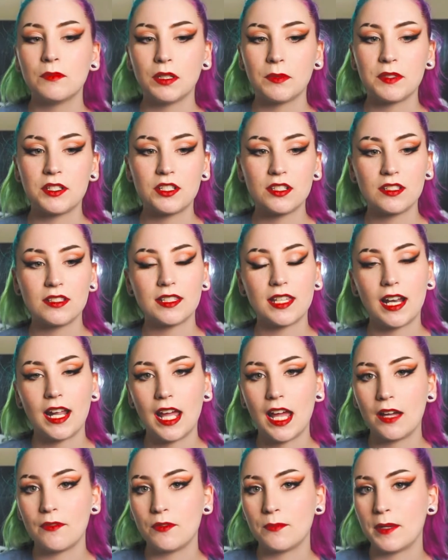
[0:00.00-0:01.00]
blemishes that I
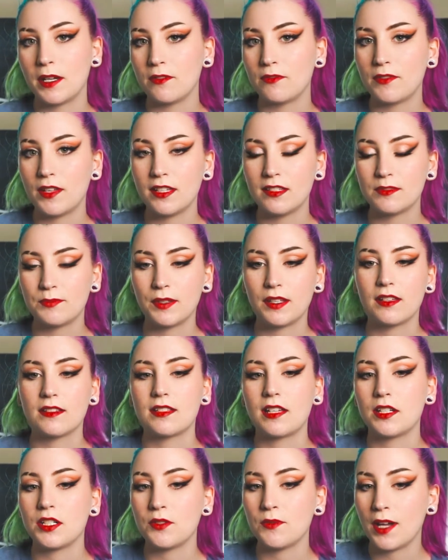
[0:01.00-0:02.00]
have on my face because
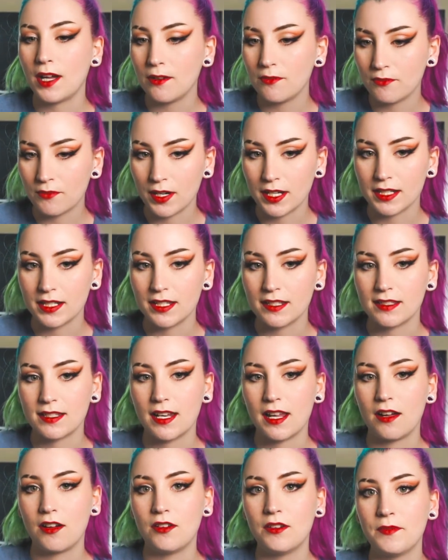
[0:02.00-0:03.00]
I do have redness
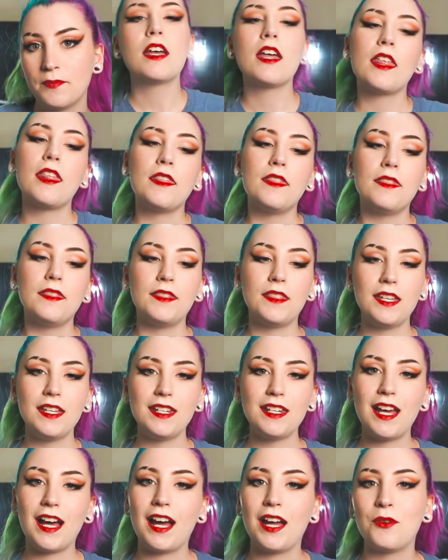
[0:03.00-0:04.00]
now.
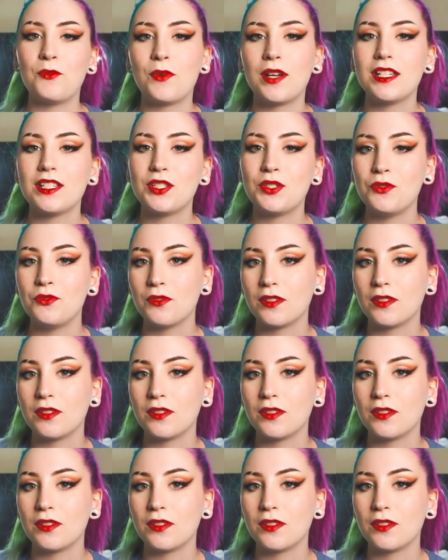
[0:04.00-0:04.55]
Then I went to